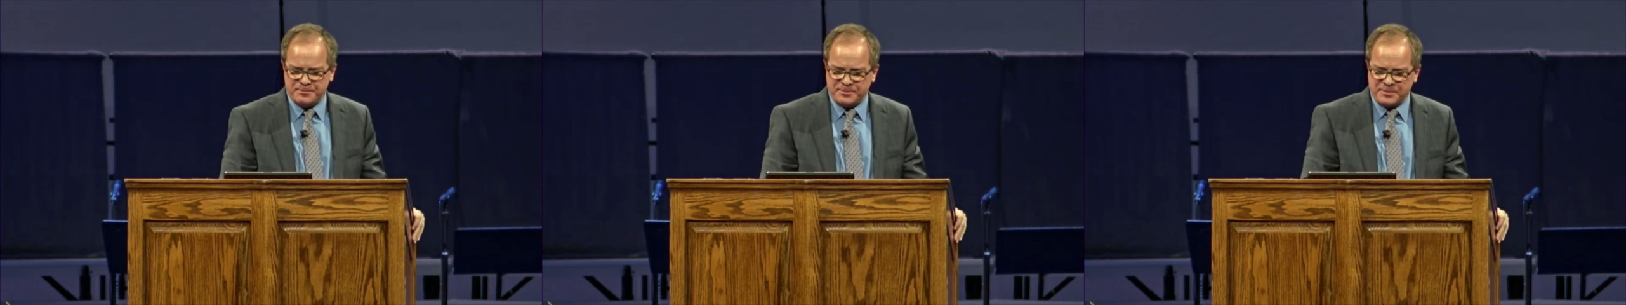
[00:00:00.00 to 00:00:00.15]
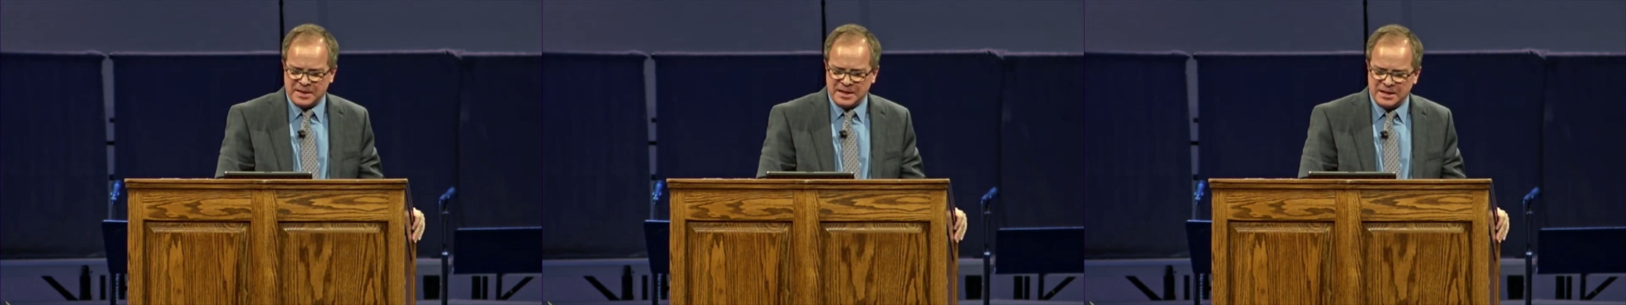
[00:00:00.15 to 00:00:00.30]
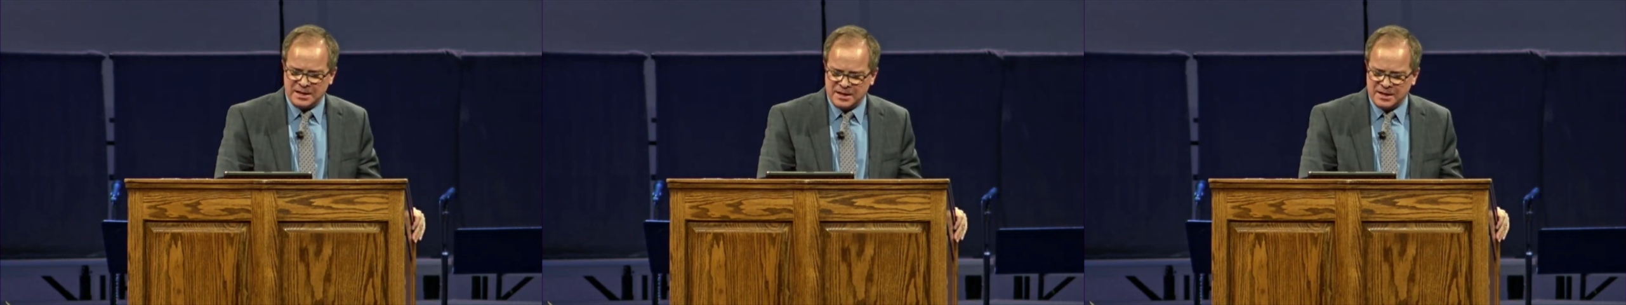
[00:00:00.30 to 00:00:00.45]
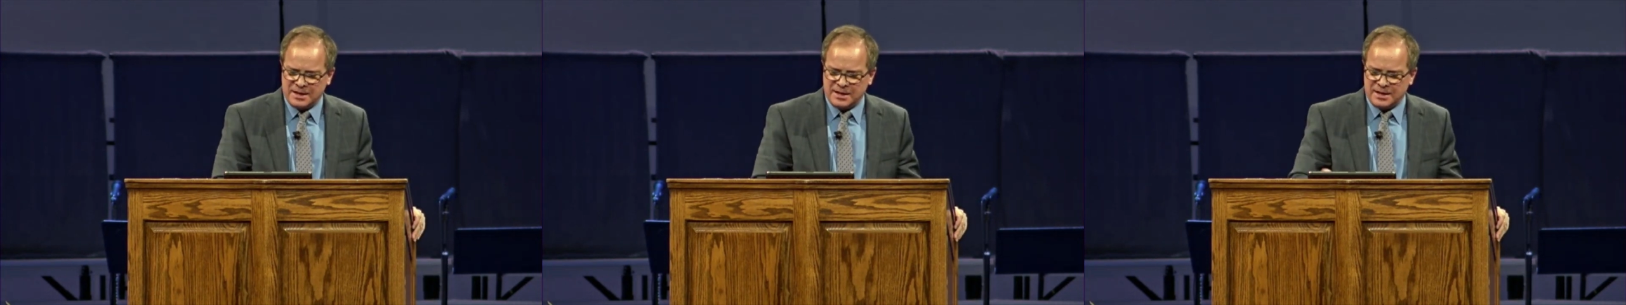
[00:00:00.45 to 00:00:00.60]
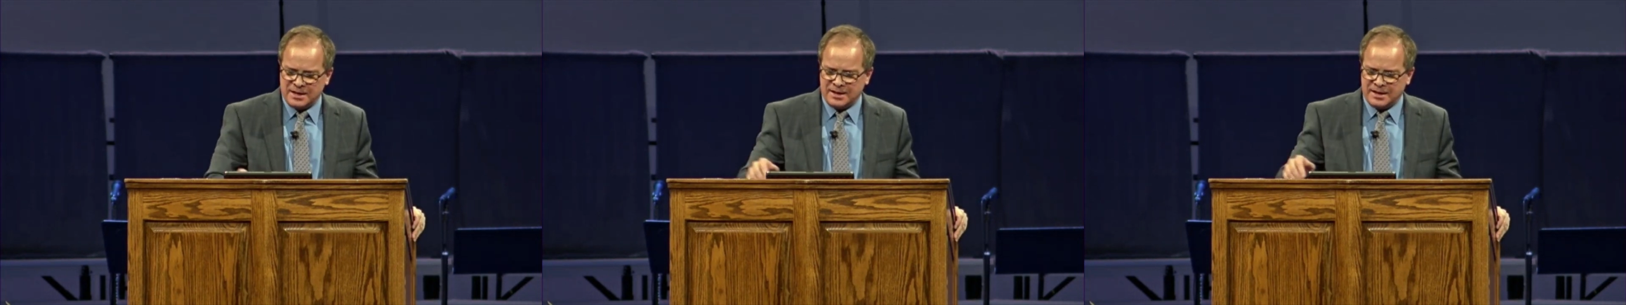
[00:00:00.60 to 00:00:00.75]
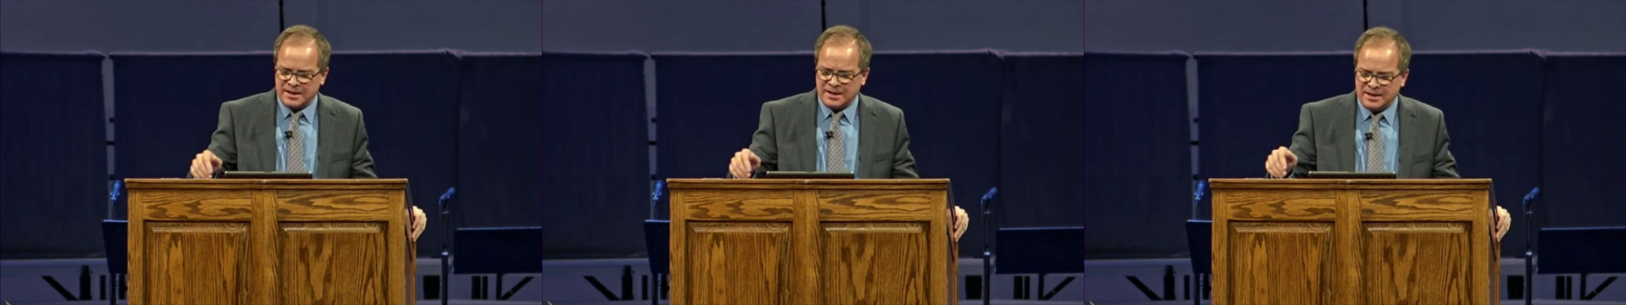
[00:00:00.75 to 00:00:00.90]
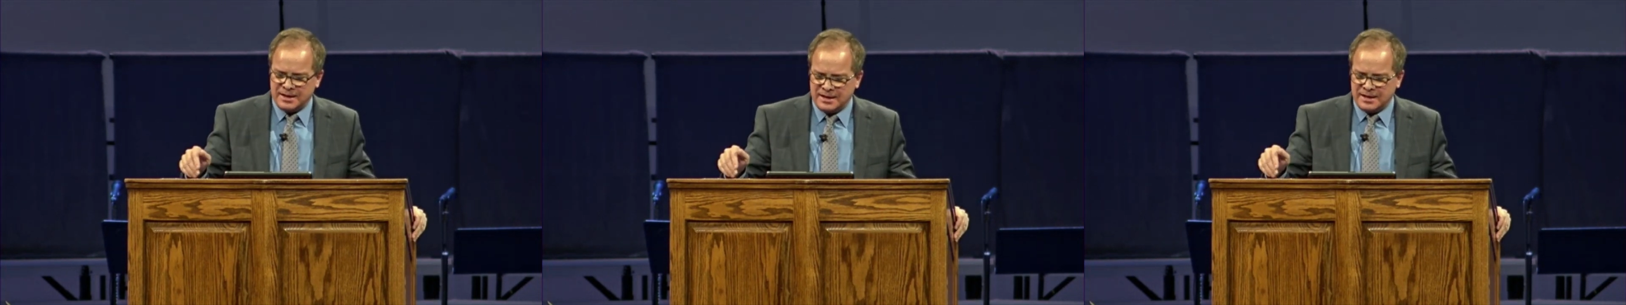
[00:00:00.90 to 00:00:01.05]

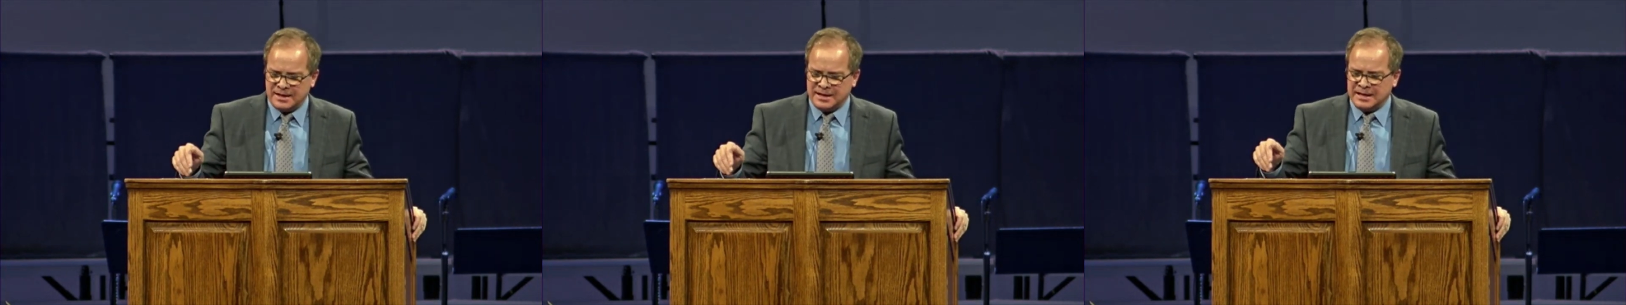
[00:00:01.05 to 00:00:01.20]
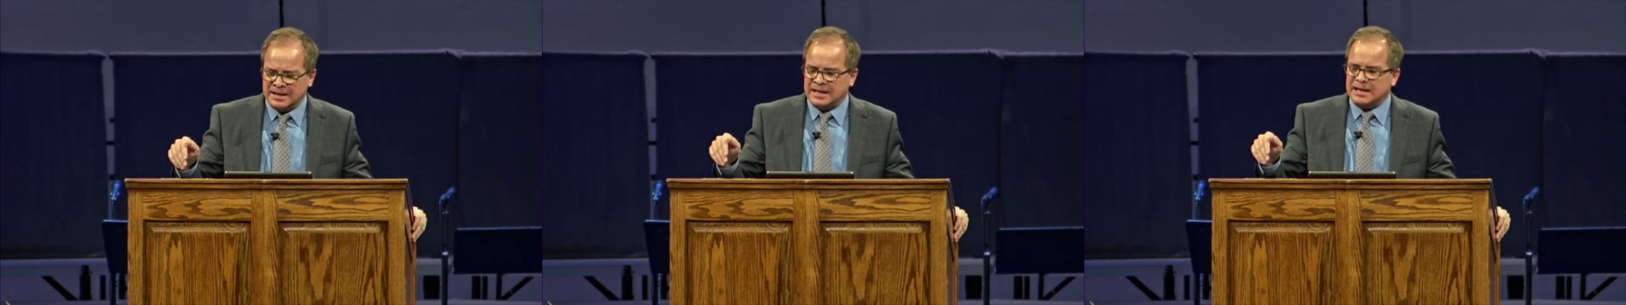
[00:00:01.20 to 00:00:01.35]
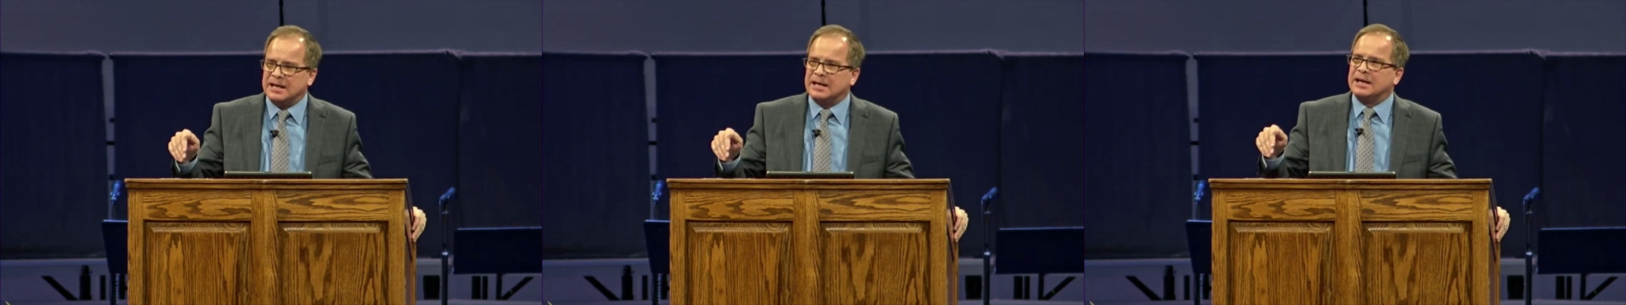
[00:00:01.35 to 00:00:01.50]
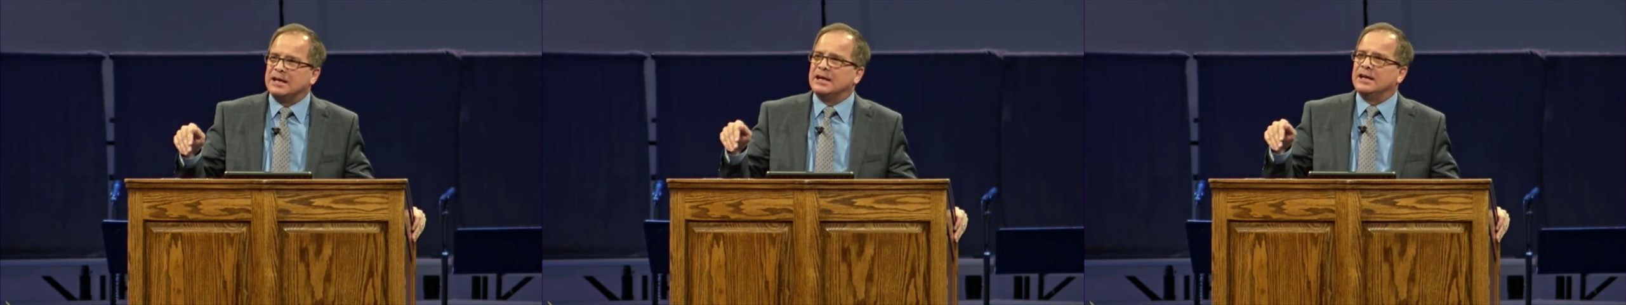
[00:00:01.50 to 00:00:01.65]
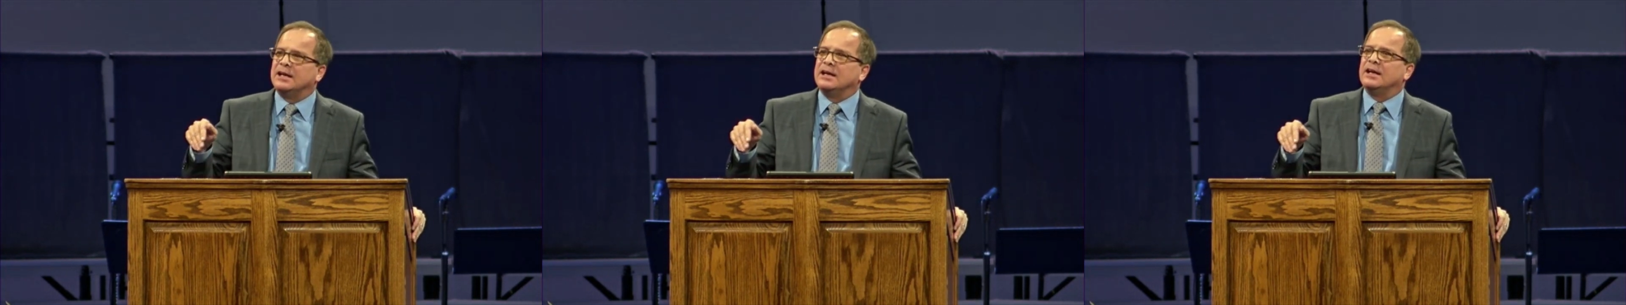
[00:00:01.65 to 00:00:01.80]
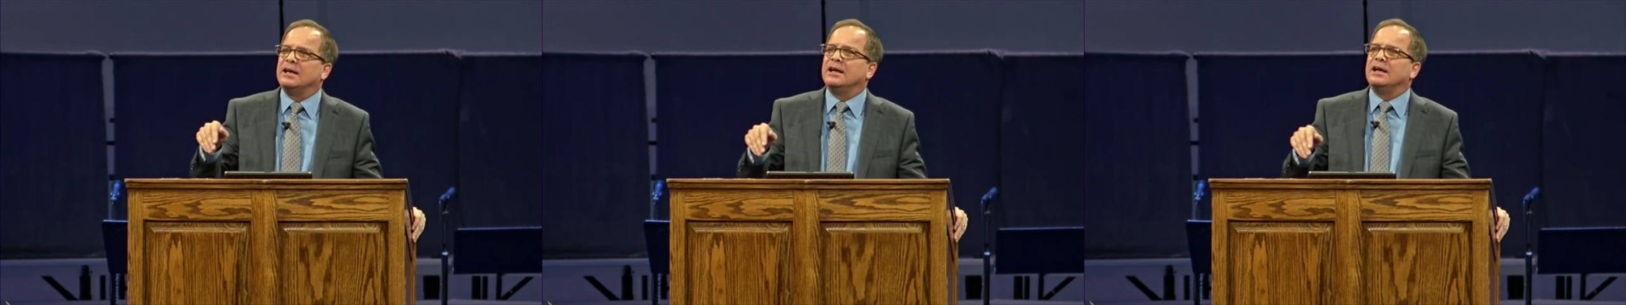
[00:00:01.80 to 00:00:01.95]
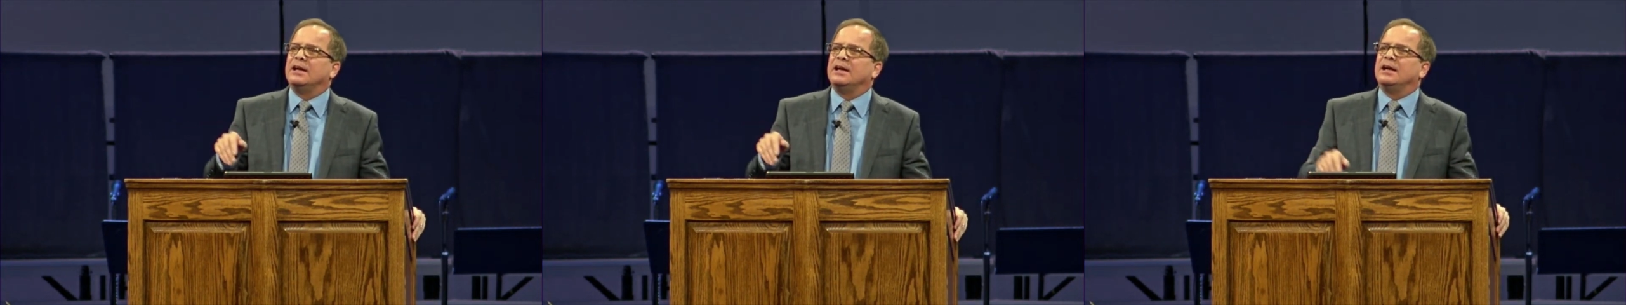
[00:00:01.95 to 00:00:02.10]

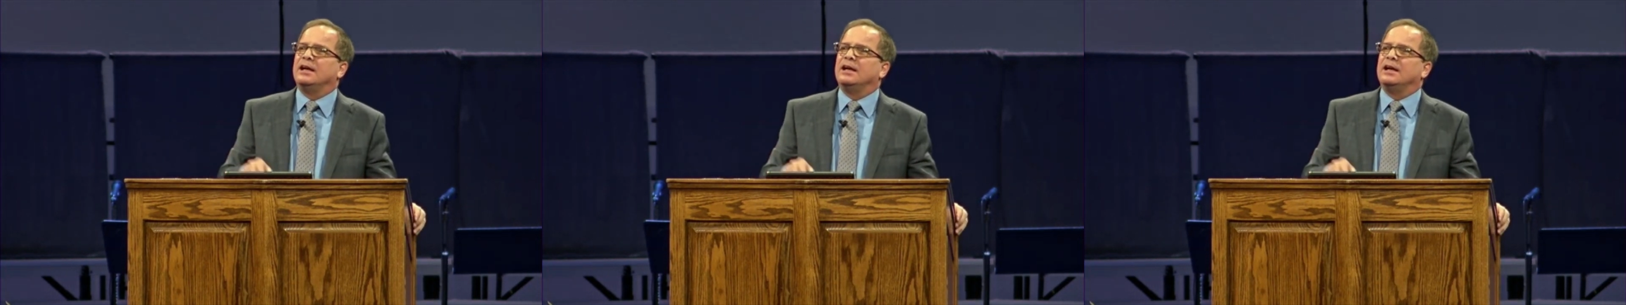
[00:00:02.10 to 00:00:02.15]
Nobody speaks.